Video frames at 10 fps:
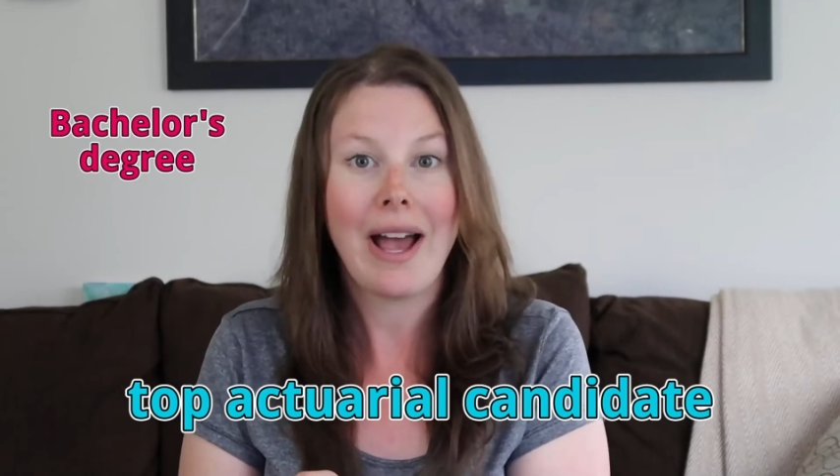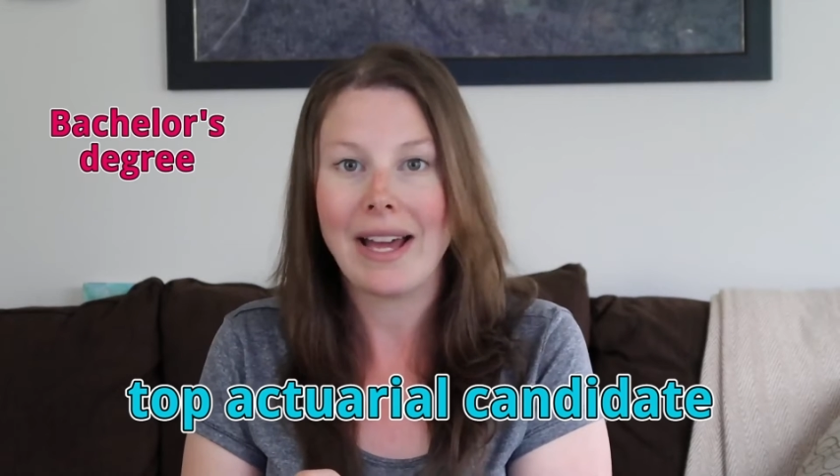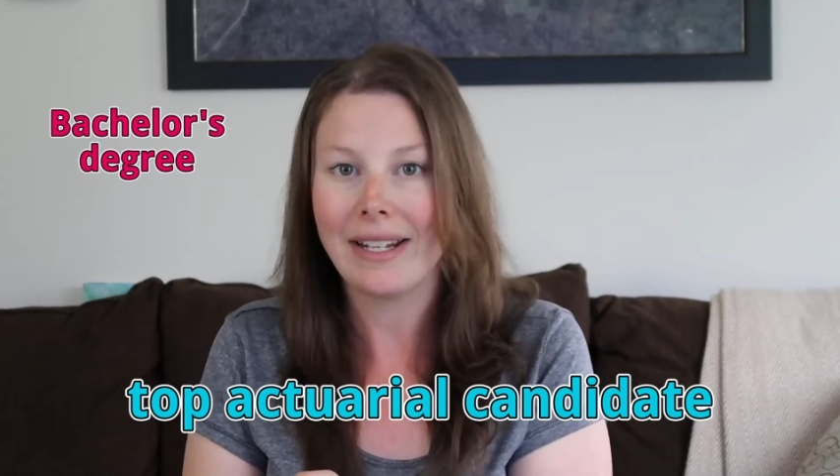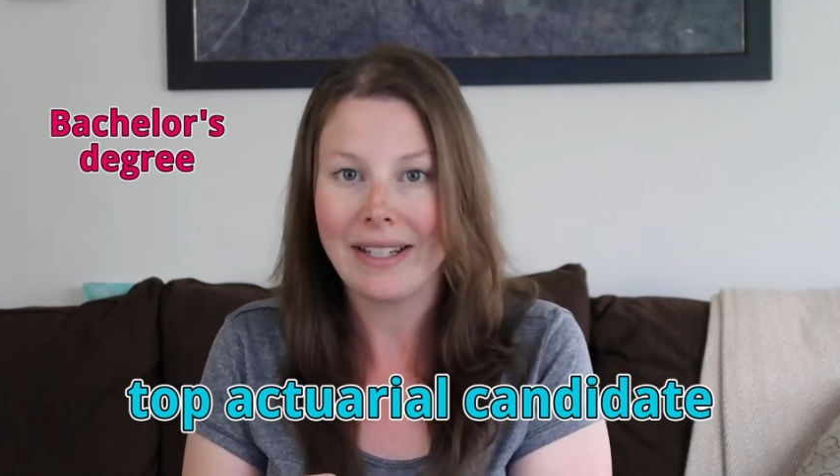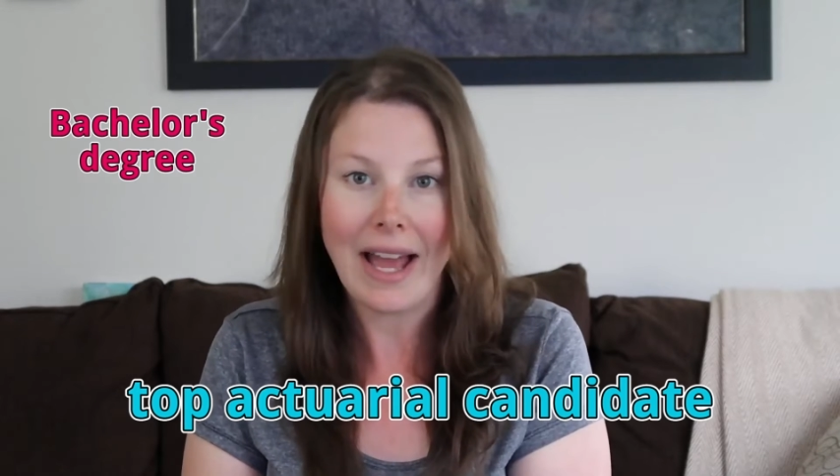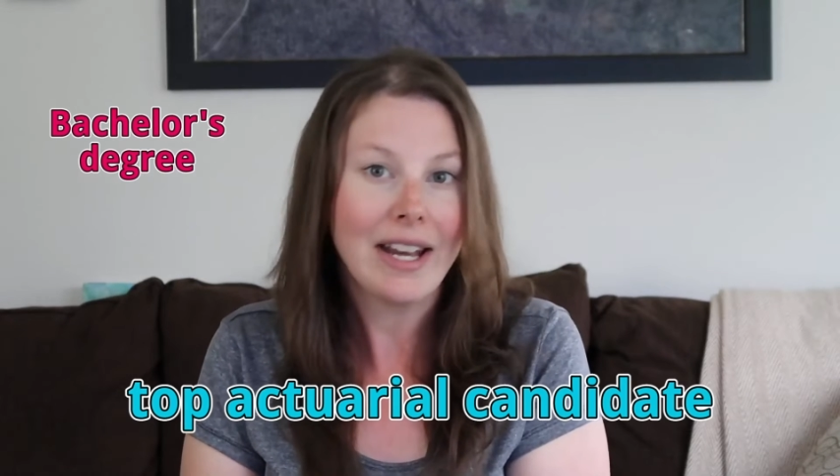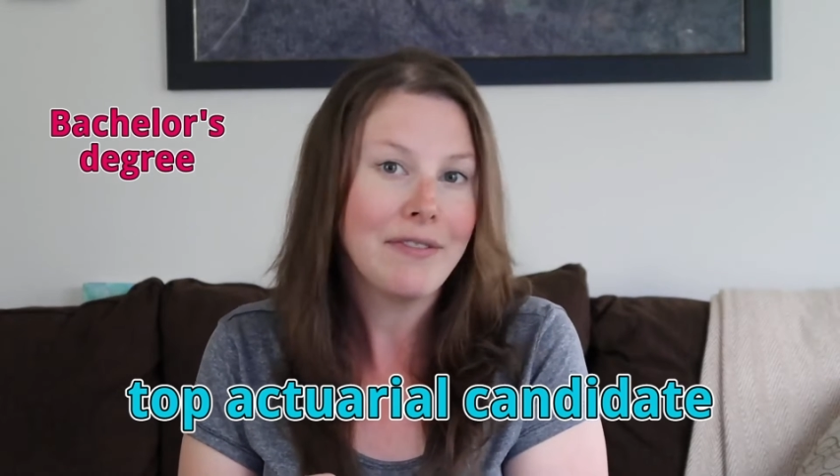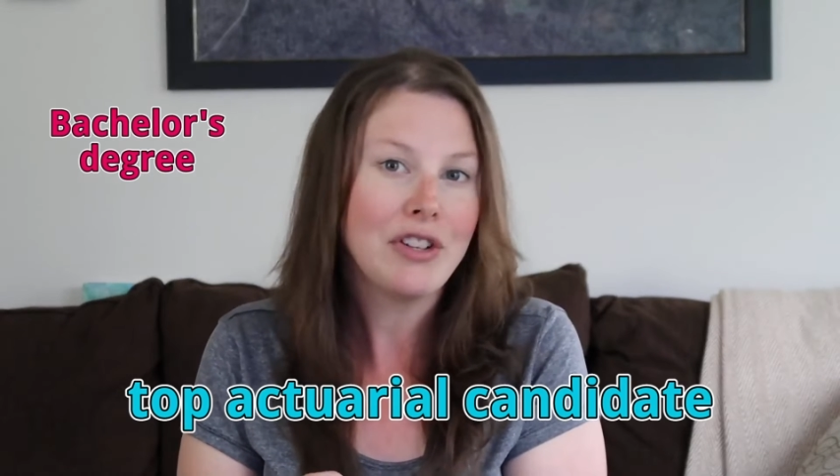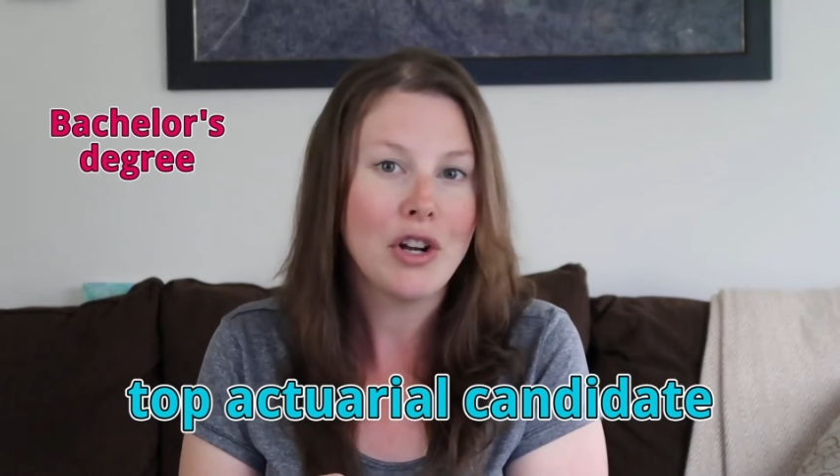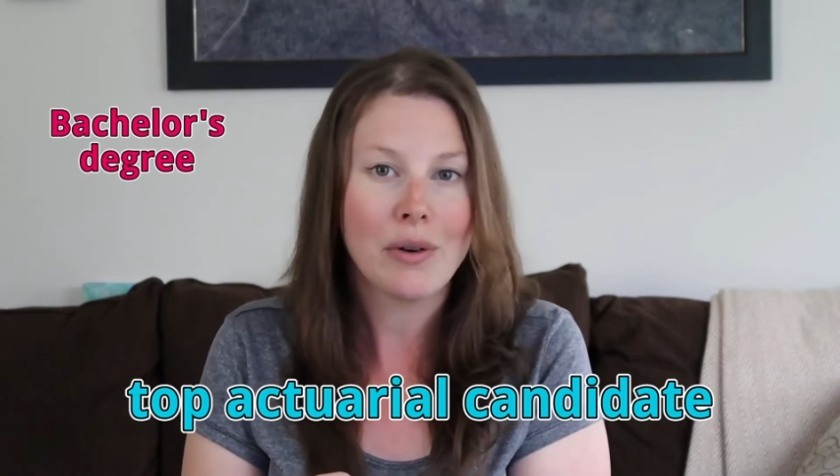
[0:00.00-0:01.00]
ahead and get
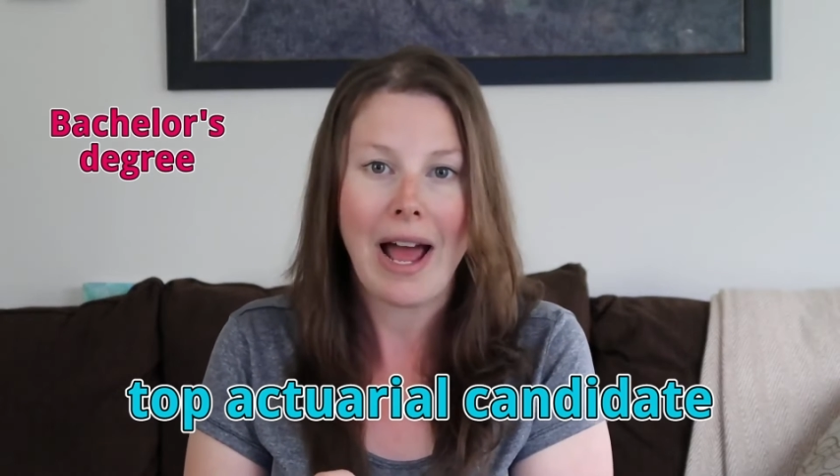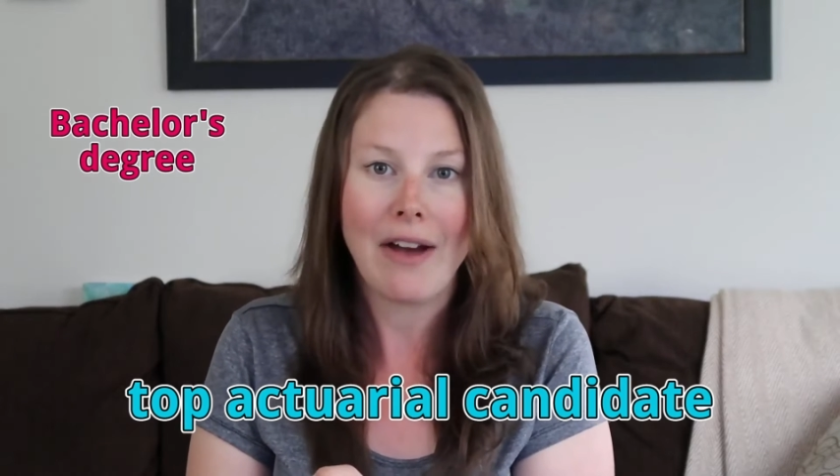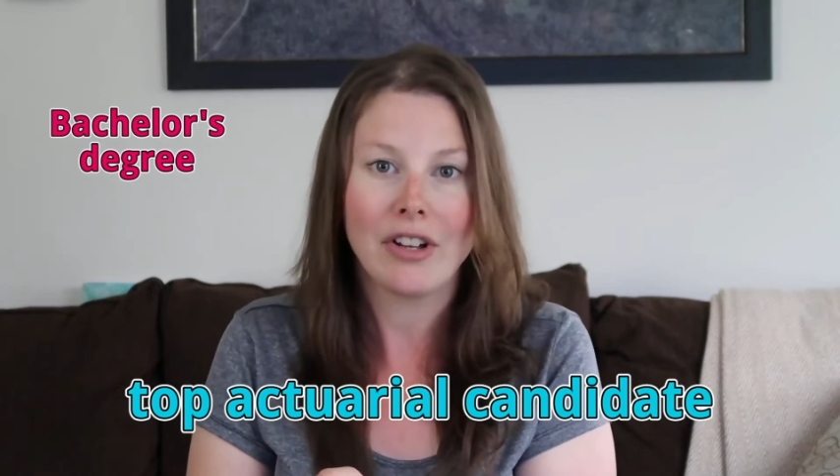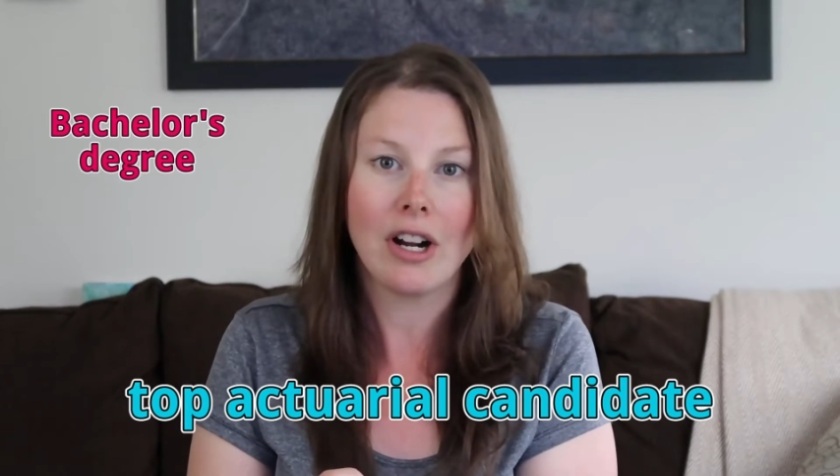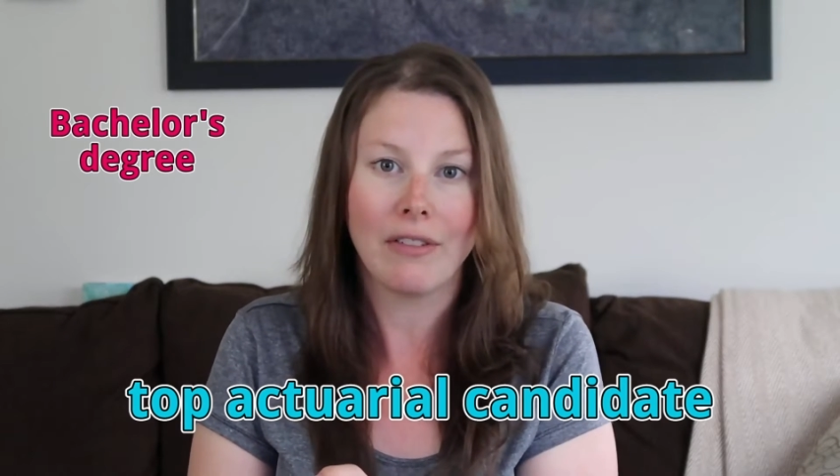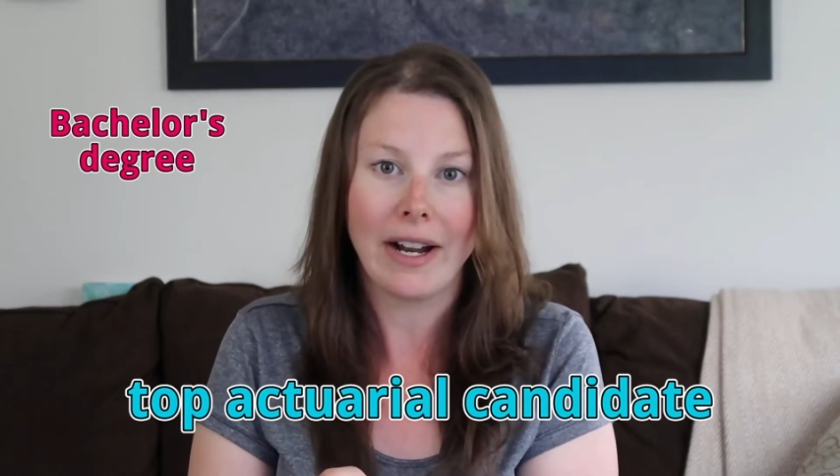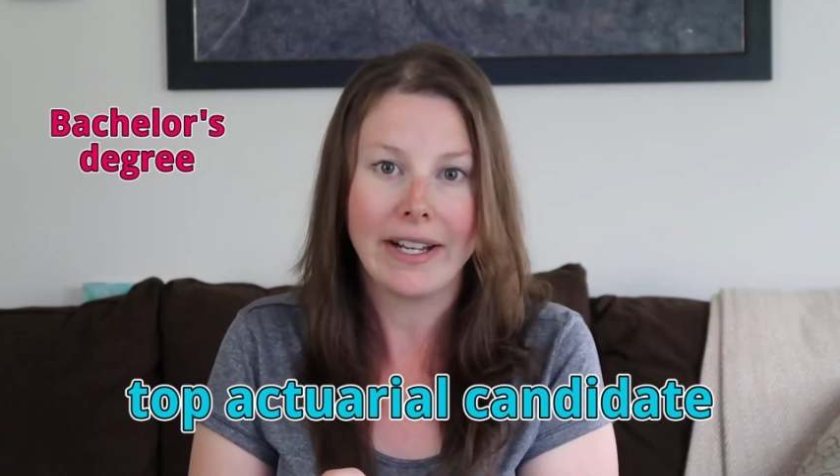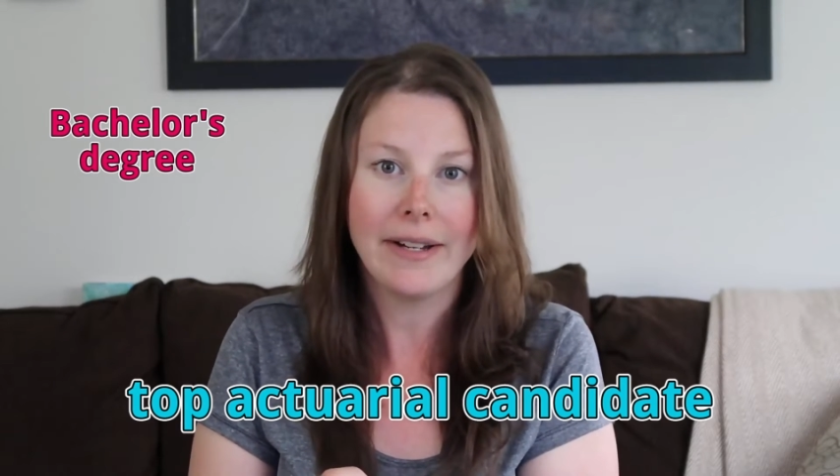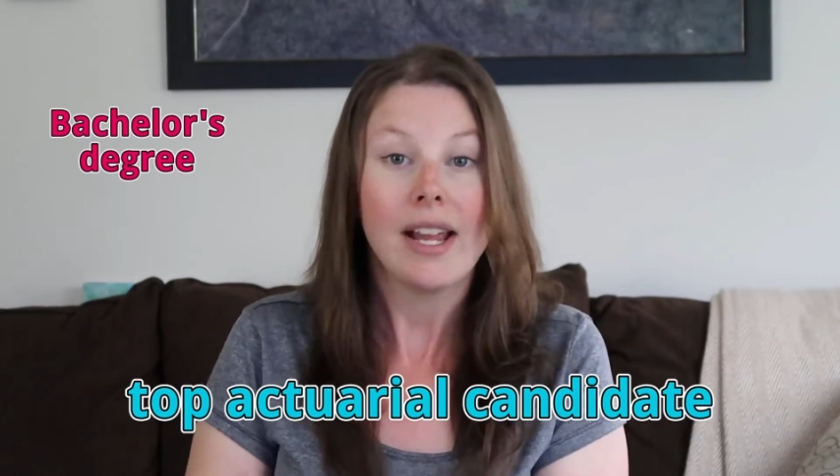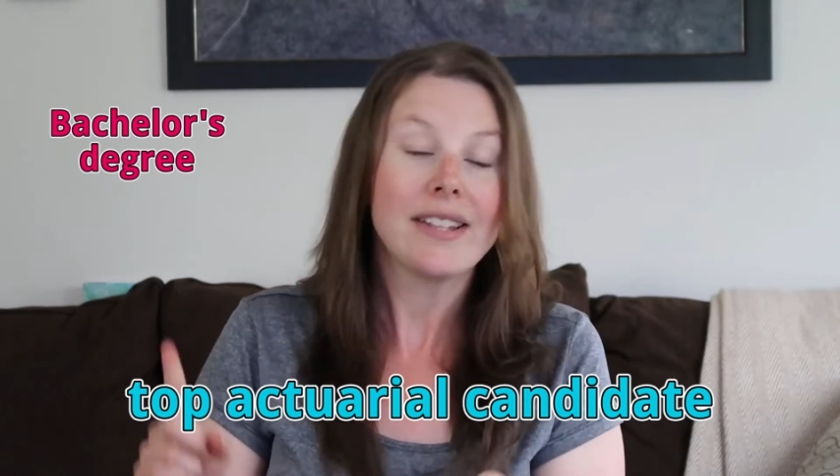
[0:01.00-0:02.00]
if you don't have it already.